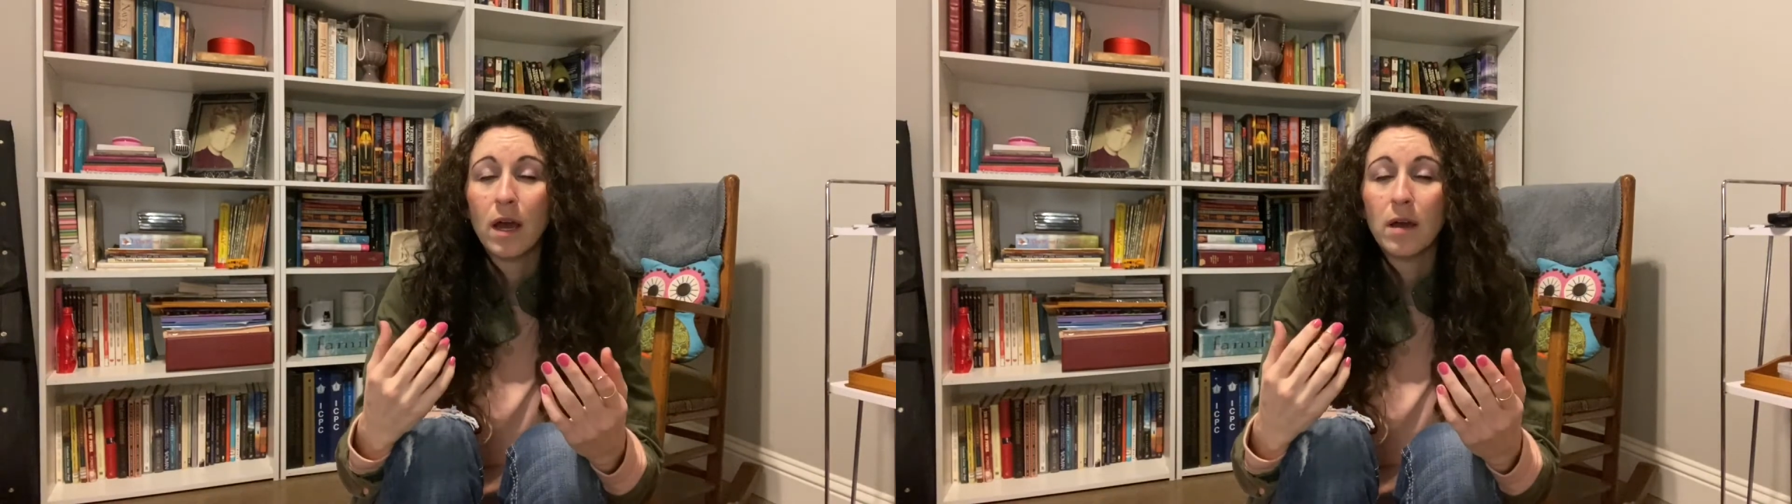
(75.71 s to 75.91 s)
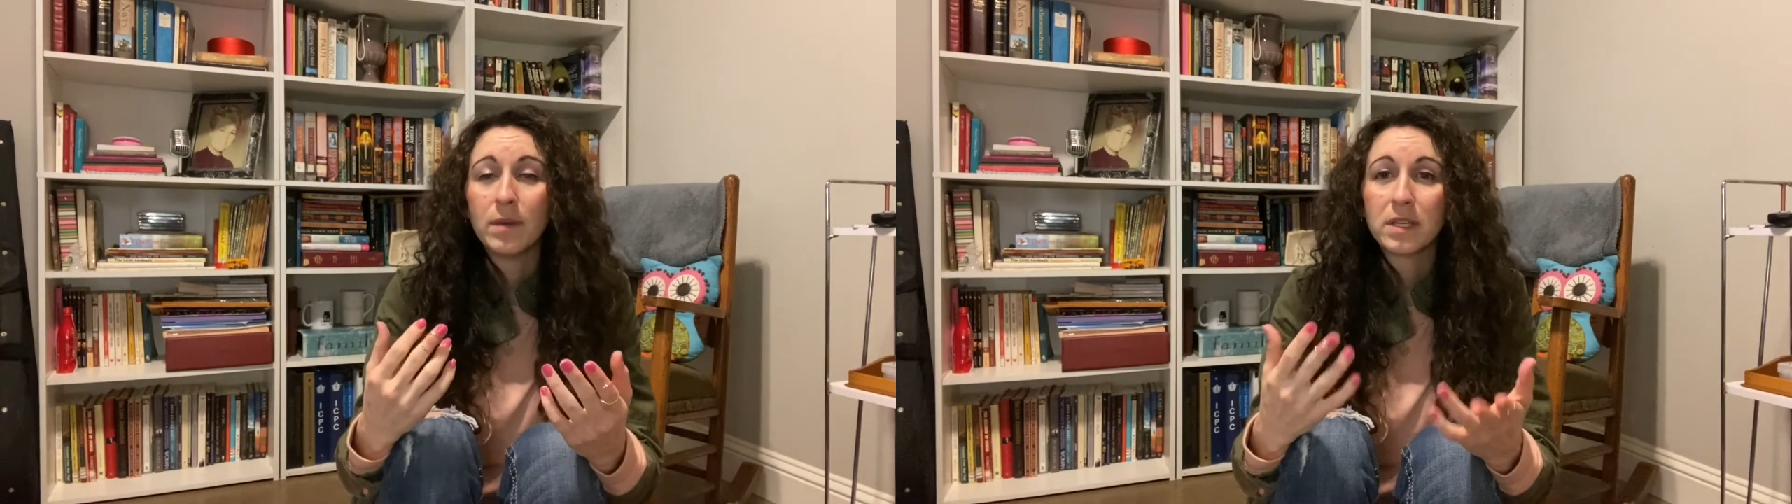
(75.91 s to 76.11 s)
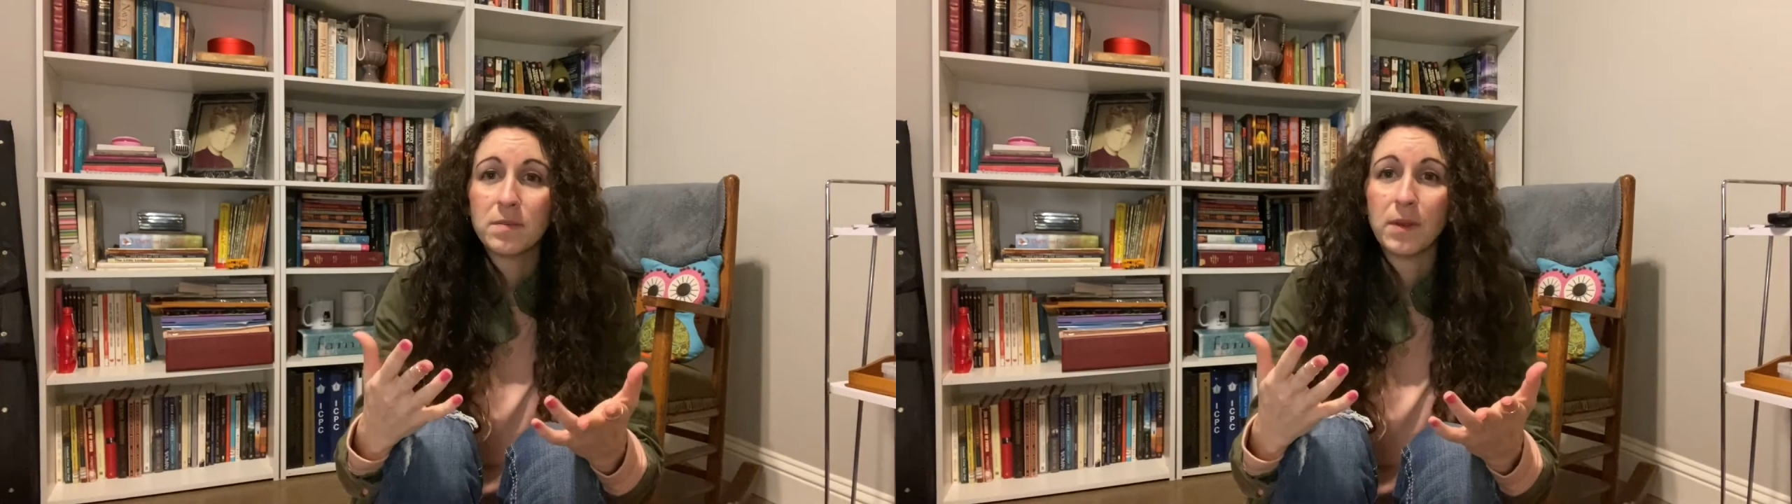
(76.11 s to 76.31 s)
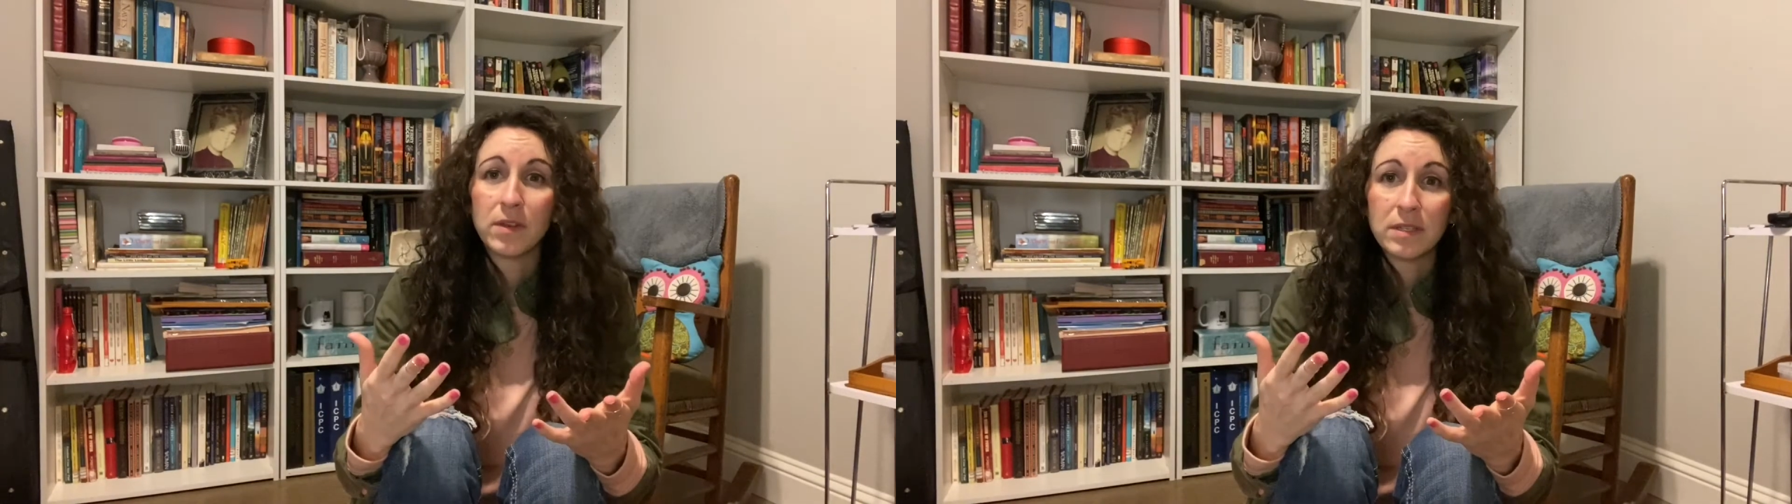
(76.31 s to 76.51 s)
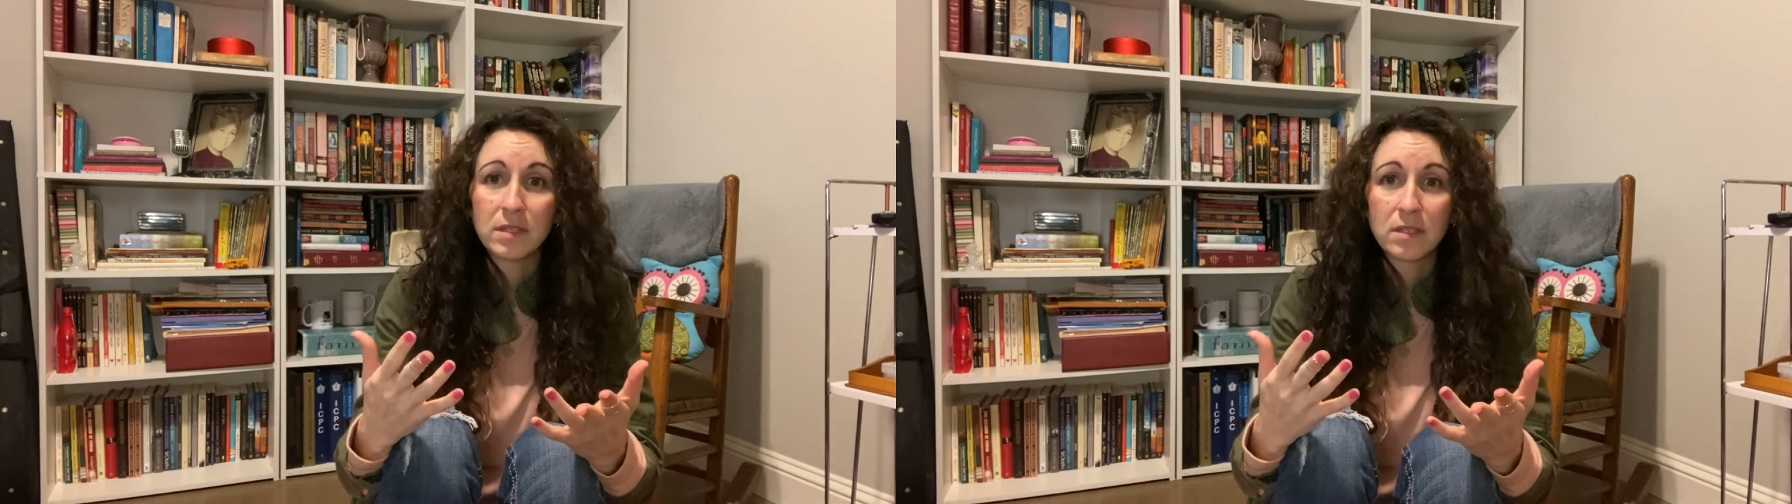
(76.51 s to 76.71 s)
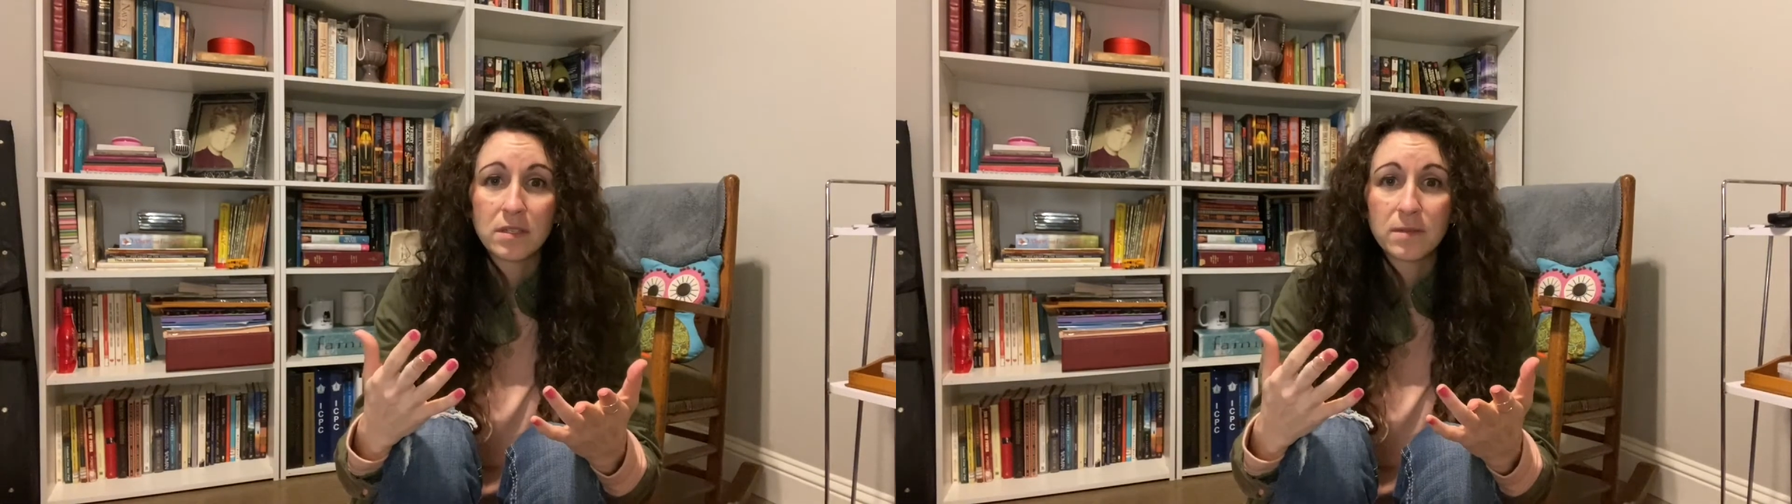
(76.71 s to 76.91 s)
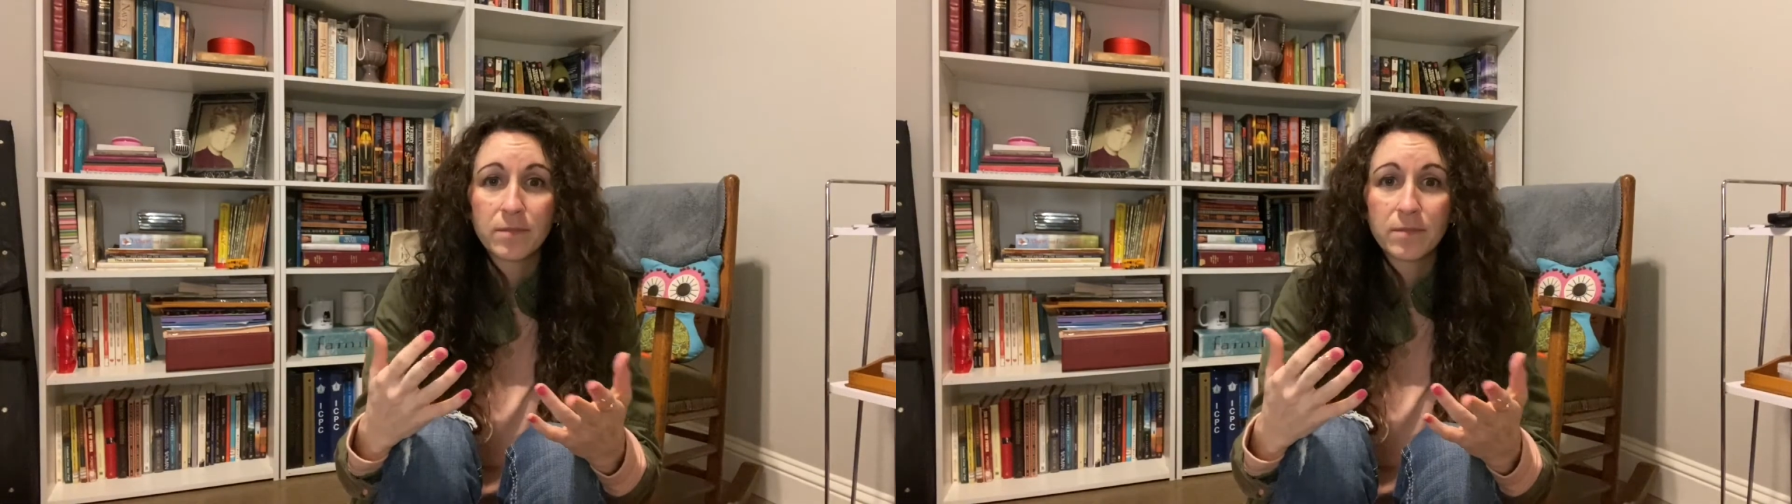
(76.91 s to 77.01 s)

experiences.